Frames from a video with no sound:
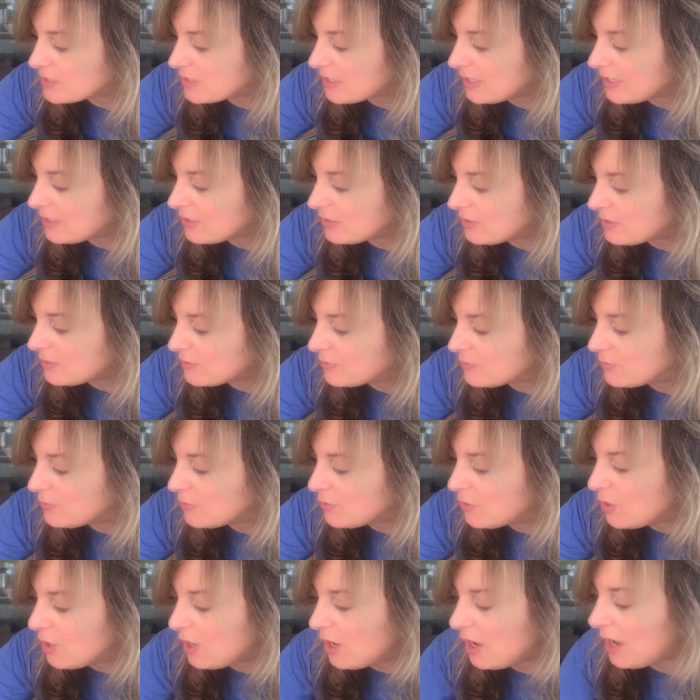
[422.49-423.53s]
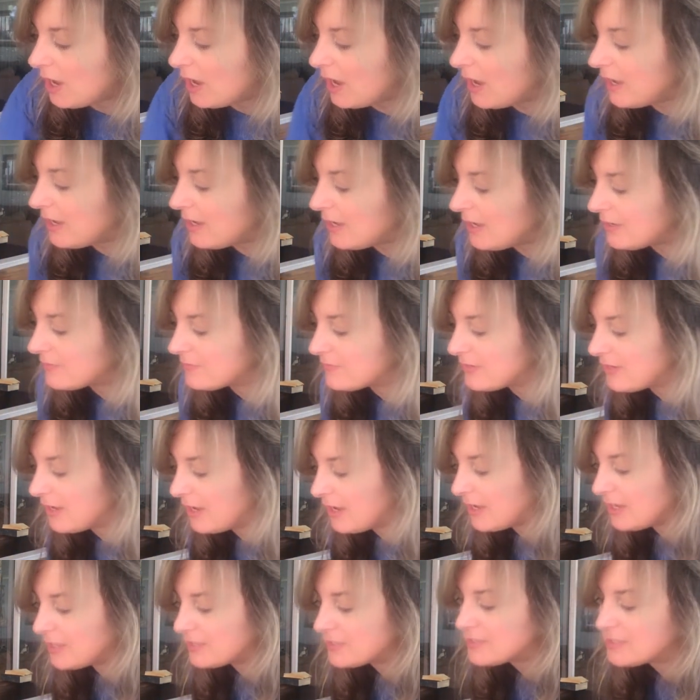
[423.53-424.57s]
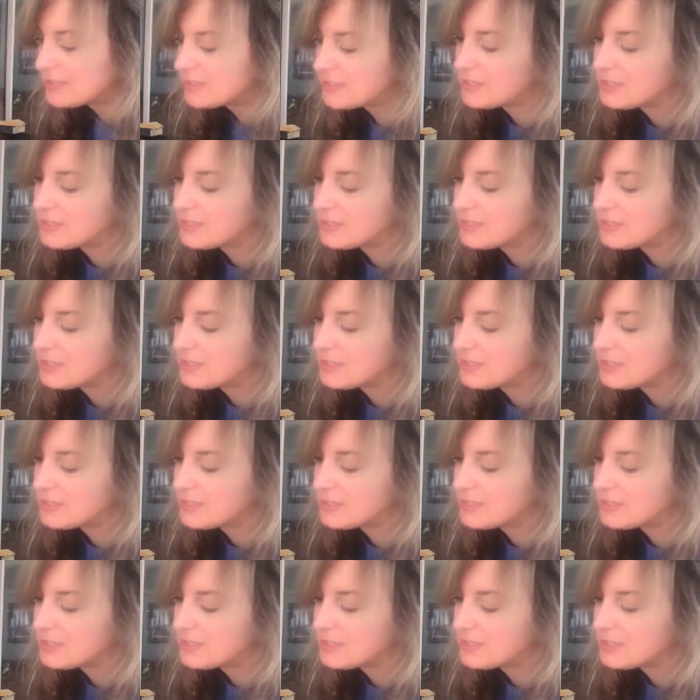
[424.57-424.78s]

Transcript: later, I have got